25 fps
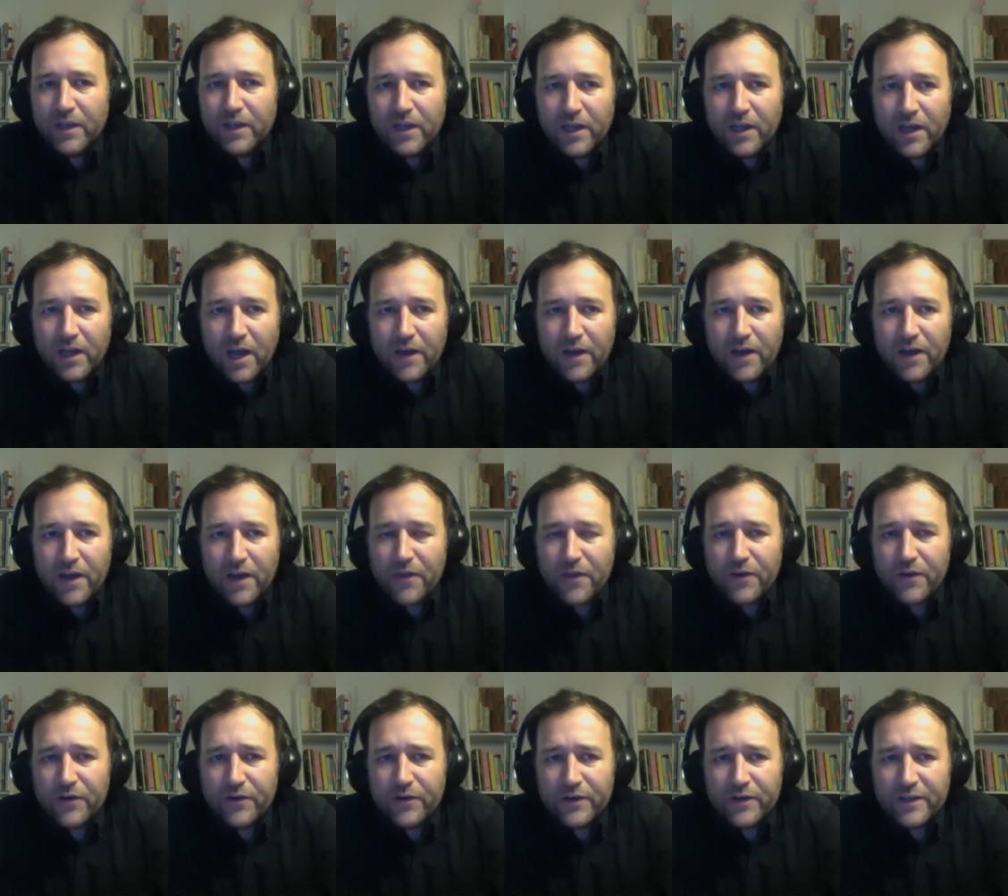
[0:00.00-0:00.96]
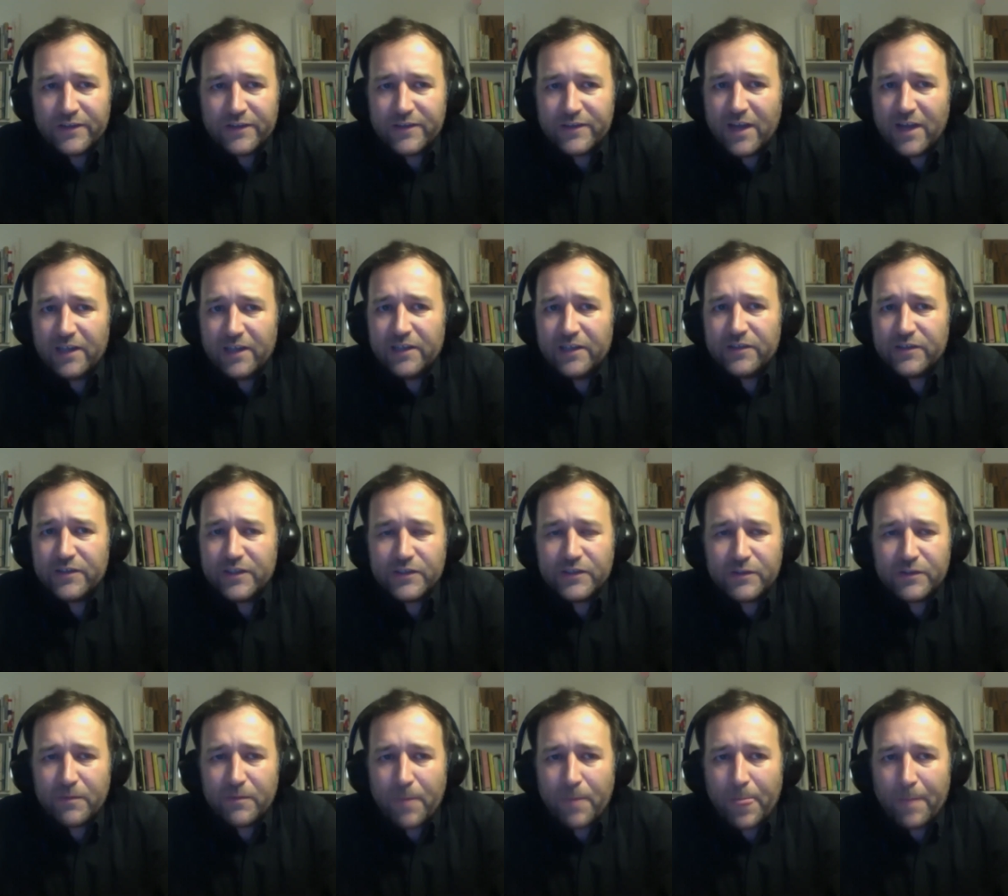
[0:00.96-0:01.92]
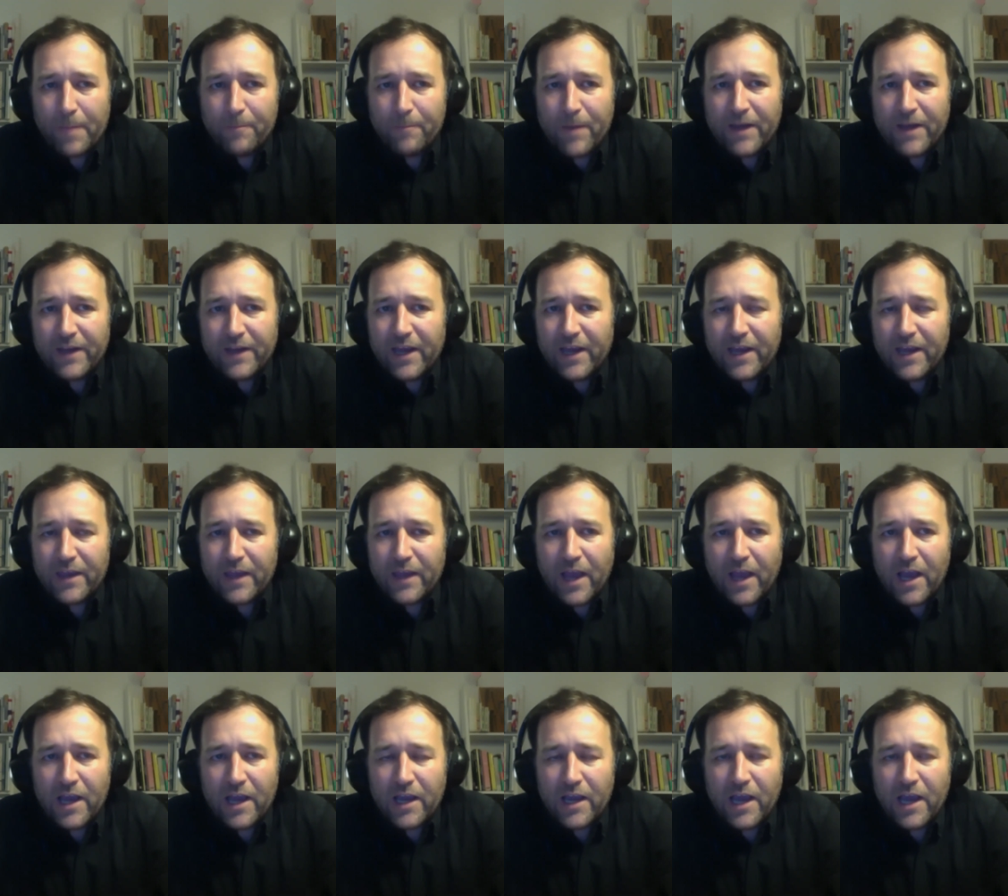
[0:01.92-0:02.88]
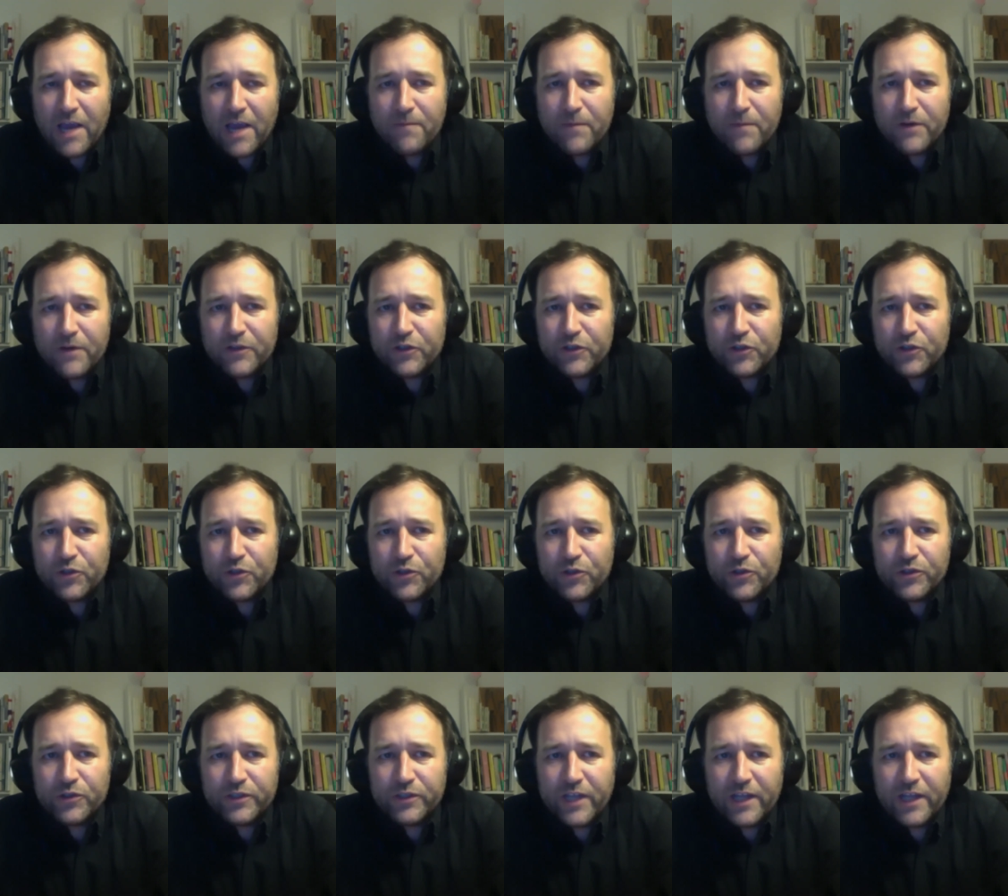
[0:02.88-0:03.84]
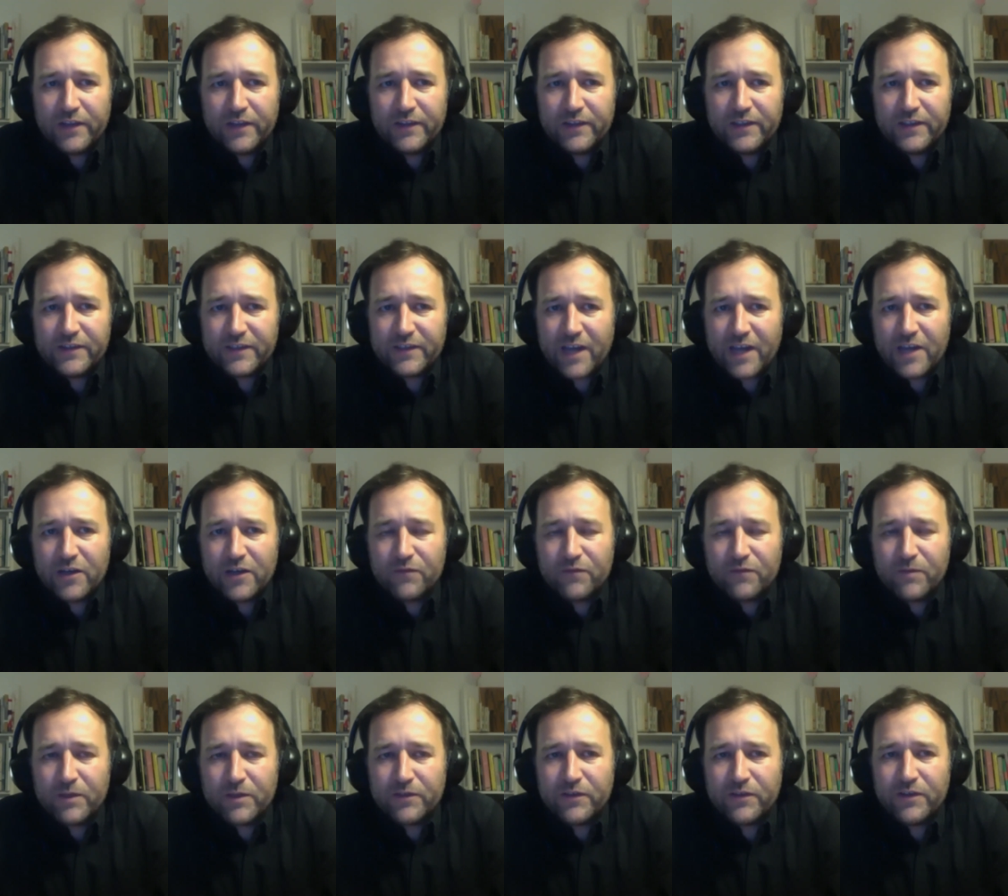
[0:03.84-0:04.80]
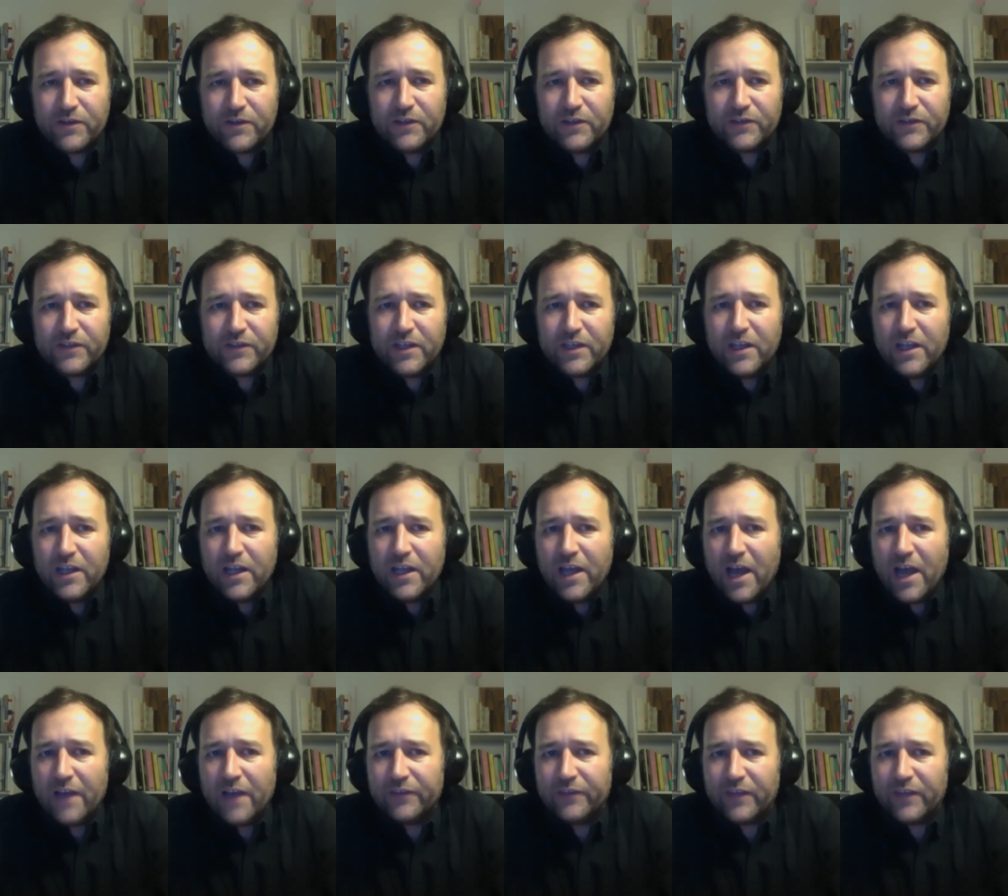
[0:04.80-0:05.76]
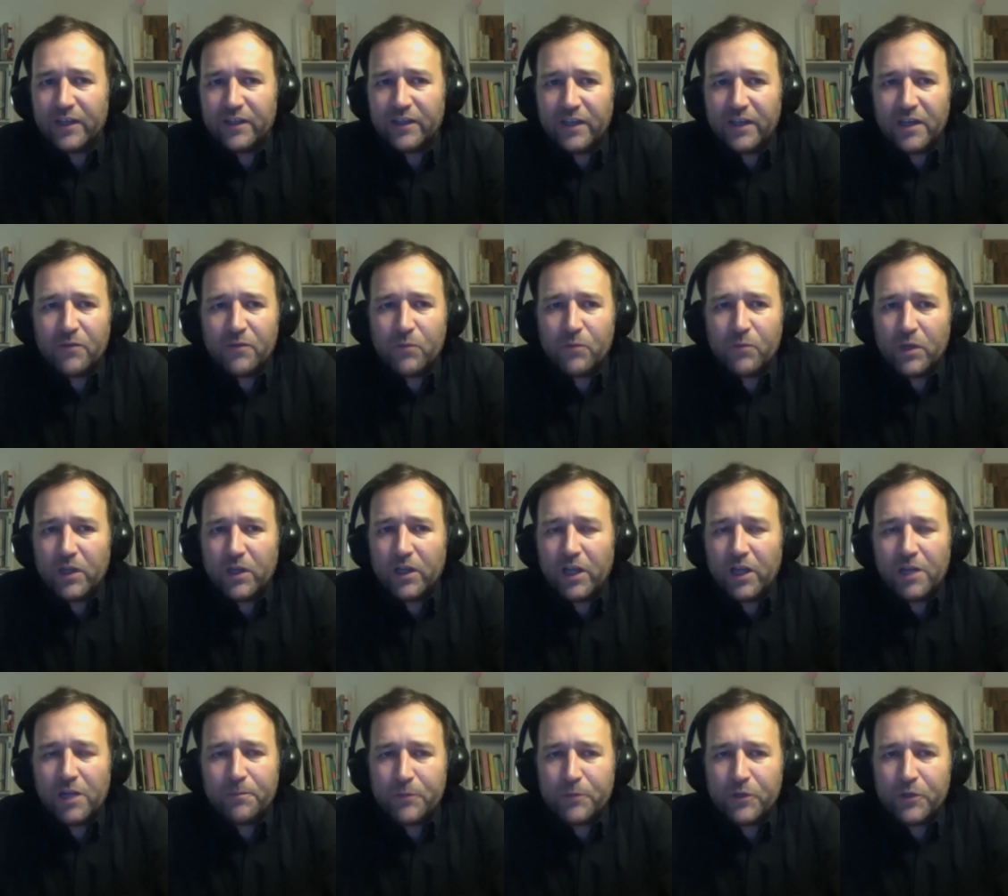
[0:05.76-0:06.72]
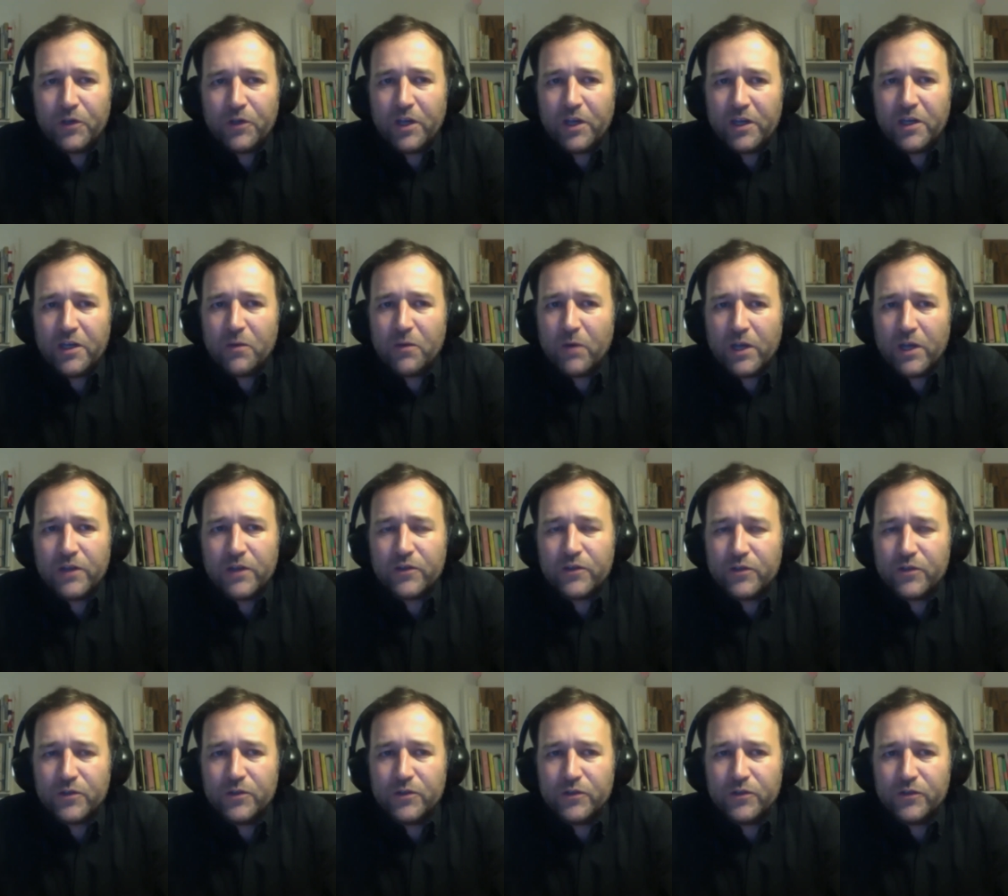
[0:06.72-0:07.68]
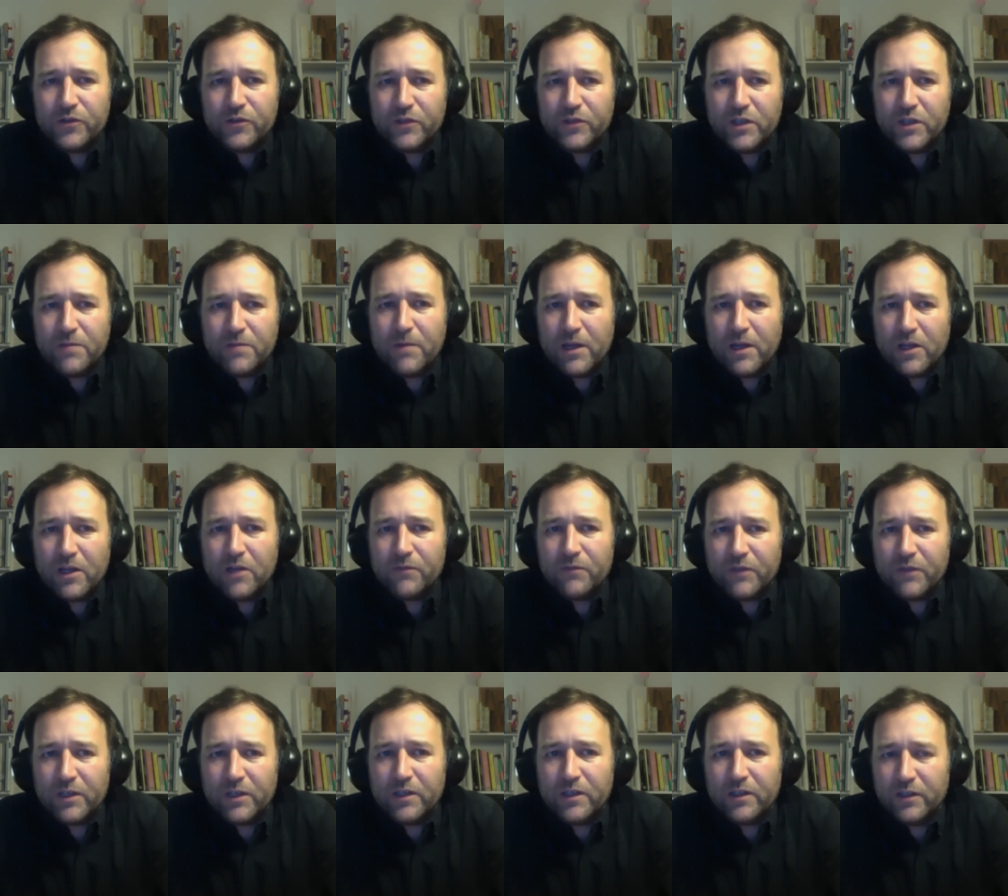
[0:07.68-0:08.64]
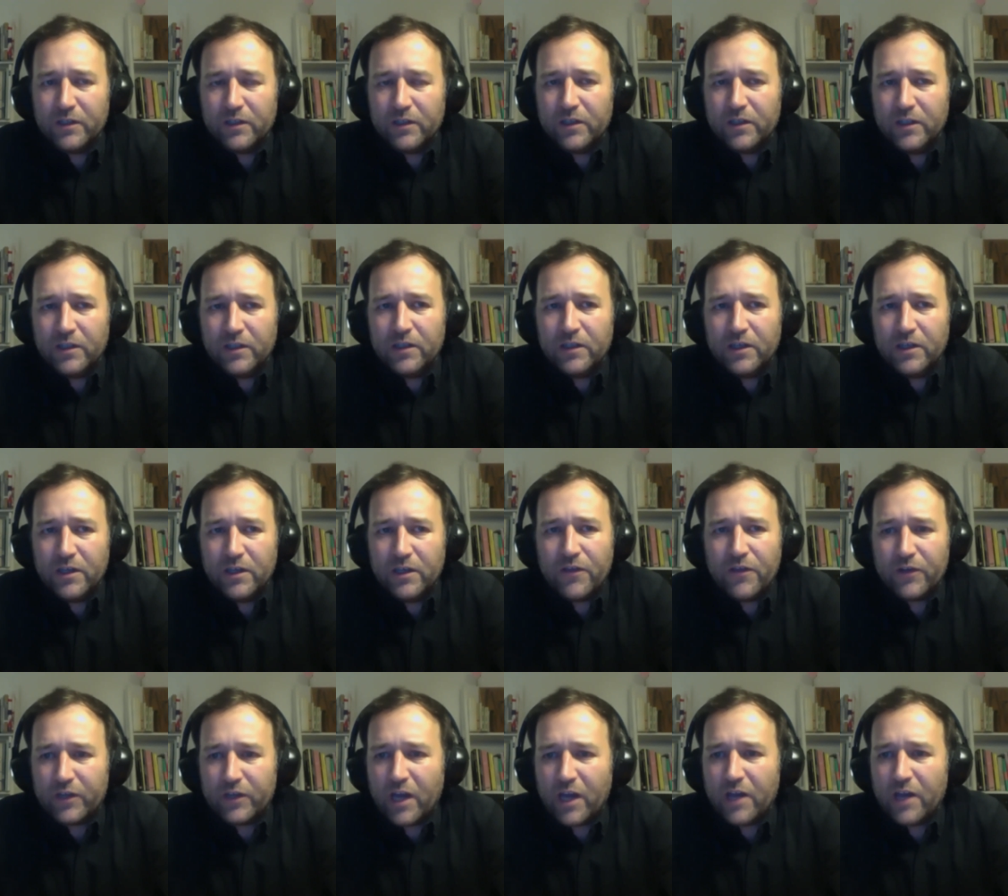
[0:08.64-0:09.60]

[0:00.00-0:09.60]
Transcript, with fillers: another challenges. But I, I am very sure that this kind of materials and technique will help you anyway to to develop in in, in other kind